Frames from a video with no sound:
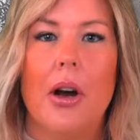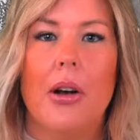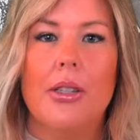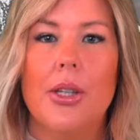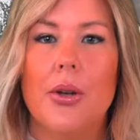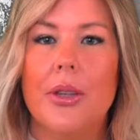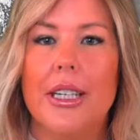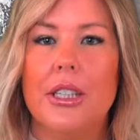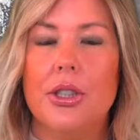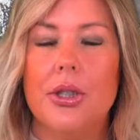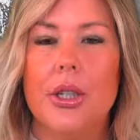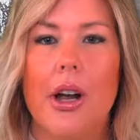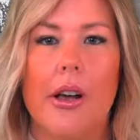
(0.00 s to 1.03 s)
also
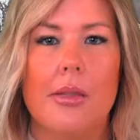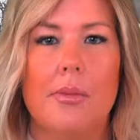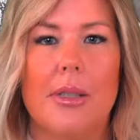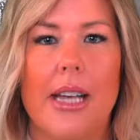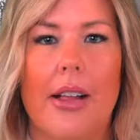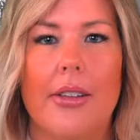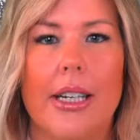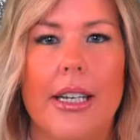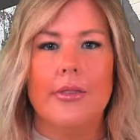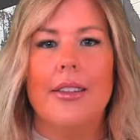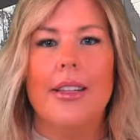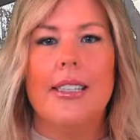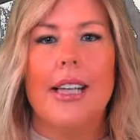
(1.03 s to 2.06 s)
leisure and hospitality.
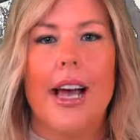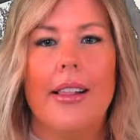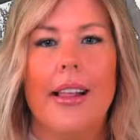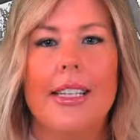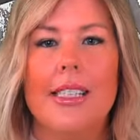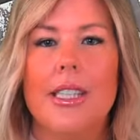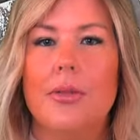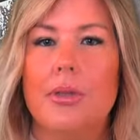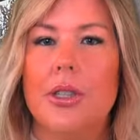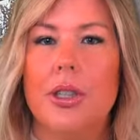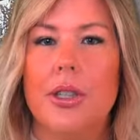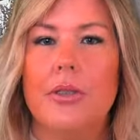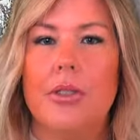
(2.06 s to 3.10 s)
This highlights the
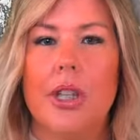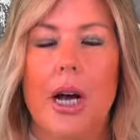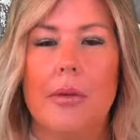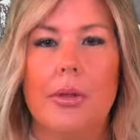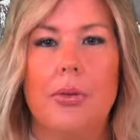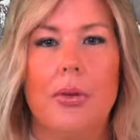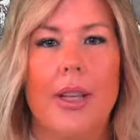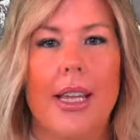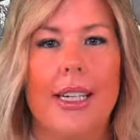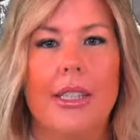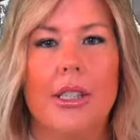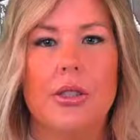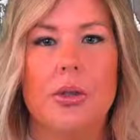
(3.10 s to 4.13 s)
return of jobs
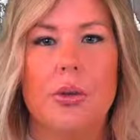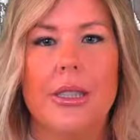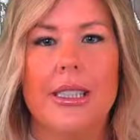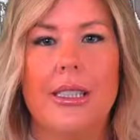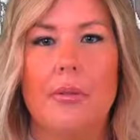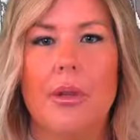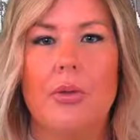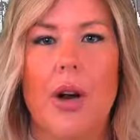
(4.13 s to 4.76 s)
related to tourism in